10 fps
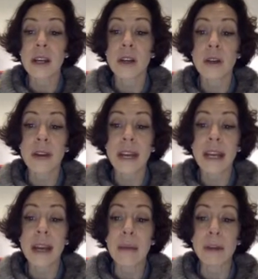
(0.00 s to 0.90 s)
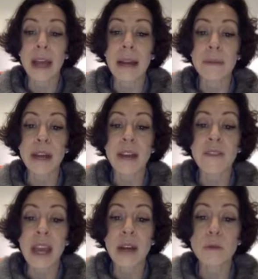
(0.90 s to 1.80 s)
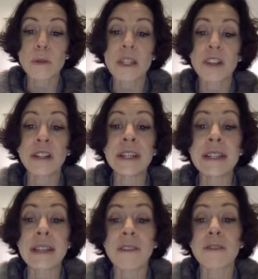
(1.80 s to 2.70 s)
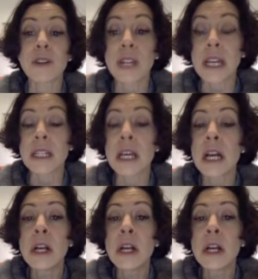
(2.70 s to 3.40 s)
curated care plan, a plan of care specifically designed for your needs.